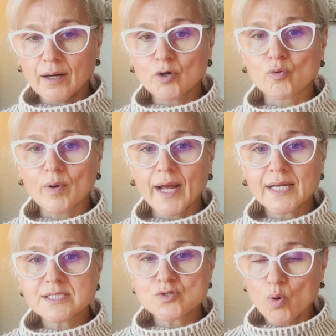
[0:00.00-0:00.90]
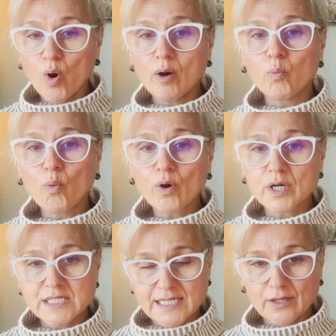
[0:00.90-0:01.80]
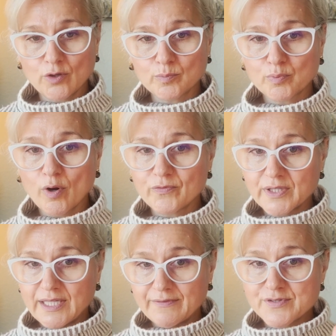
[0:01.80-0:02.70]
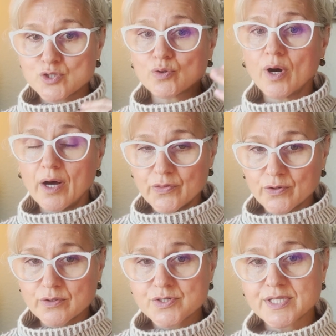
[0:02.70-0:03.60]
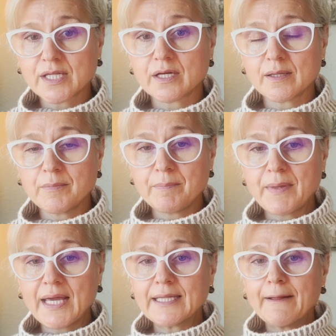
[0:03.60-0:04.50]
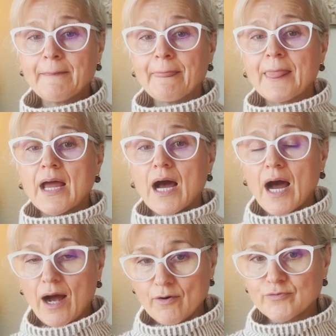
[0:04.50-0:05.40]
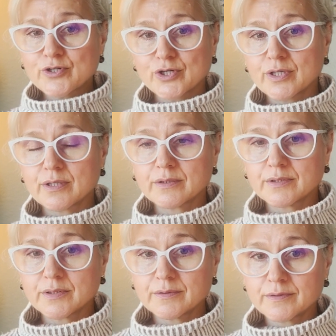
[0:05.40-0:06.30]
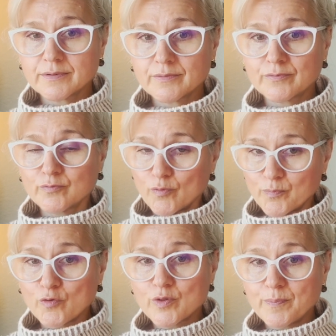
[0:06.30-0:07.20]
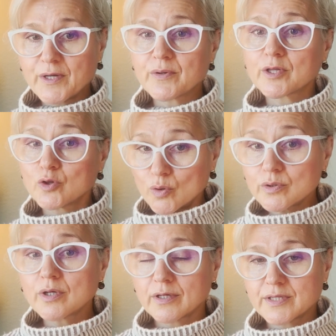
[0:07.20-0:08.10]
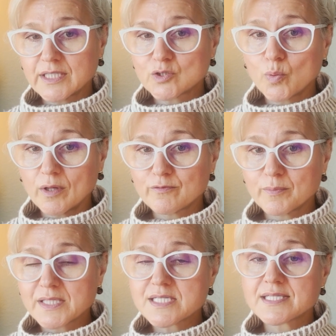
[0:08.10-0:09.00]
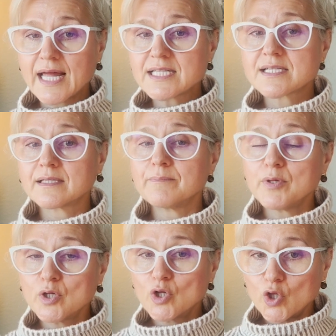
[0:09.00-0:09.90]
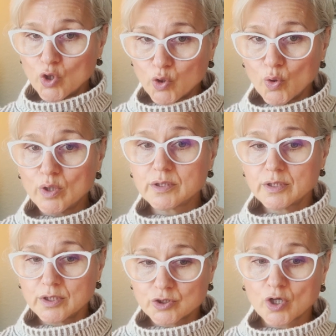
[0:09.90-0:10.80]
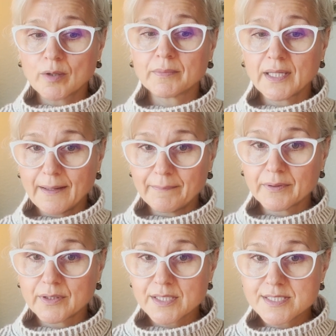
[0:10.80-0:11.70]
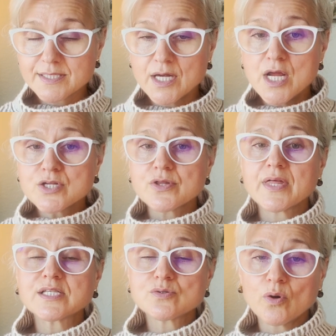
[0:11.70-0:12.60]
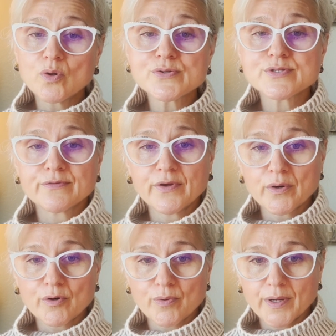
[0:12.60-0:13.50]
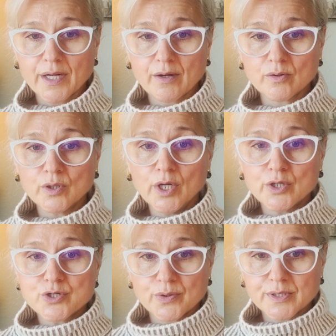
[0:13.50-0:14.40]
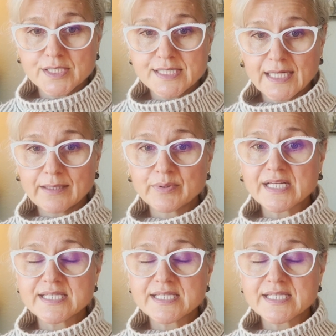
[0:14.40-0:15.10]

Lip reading: grants or awards that nonprofit gives to others that's going to be paid after for the period longer than 12 months, that's going to be long-term liabilities. So that's also very critical to understand, because